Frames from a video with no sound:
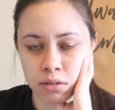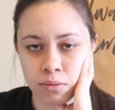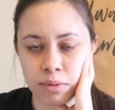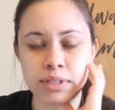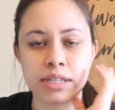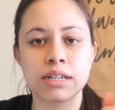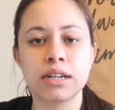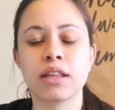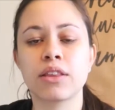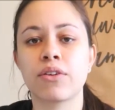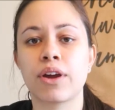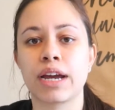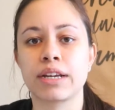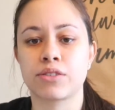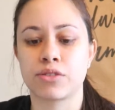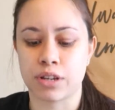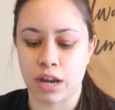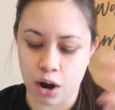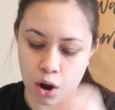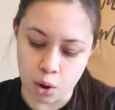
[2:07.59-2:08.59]
What's another
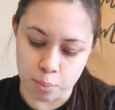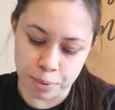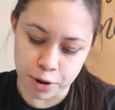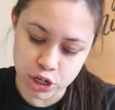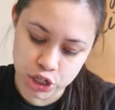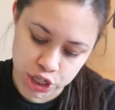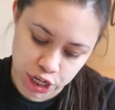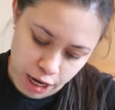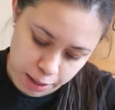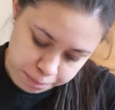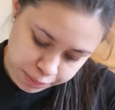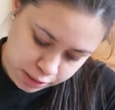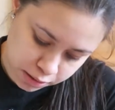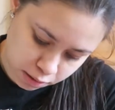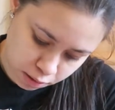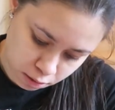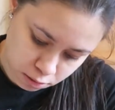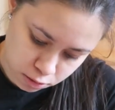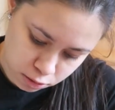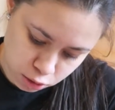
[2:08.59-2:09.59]
exercise? Oh, push-ups.
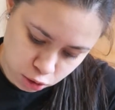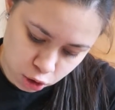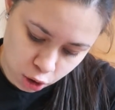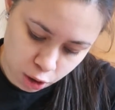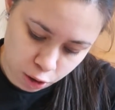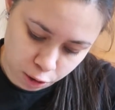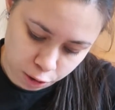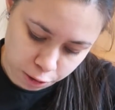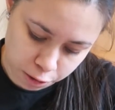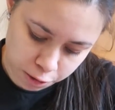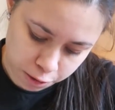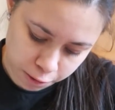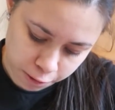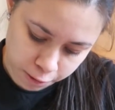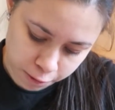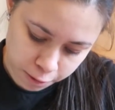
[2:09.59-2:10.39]
Durr.